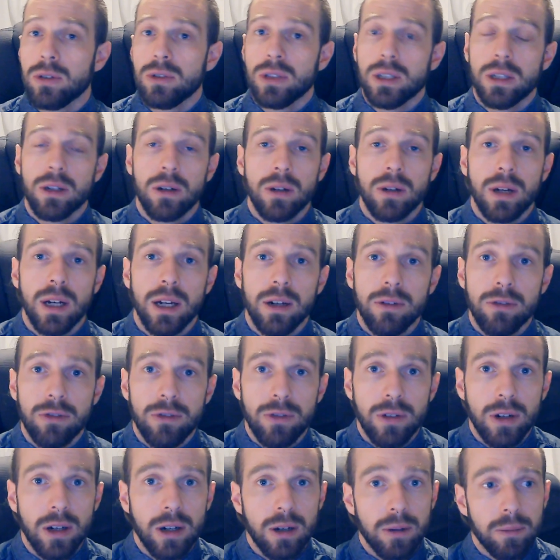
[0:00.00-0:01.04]
They don't have
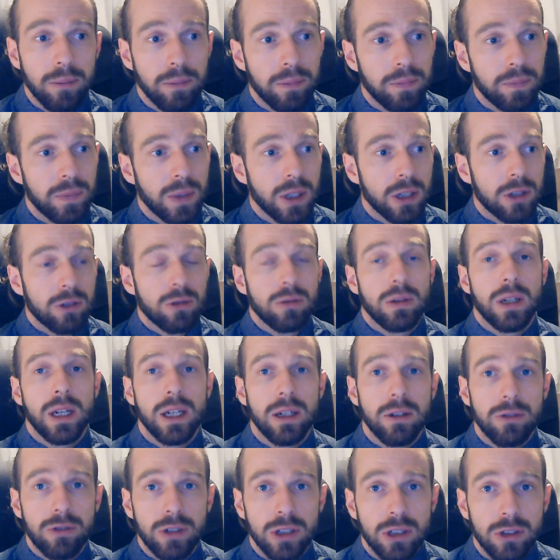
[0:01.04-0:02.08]

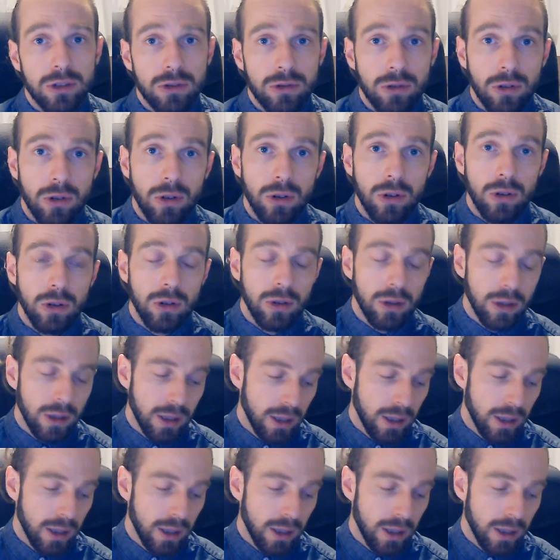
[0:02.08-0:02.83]
creative control,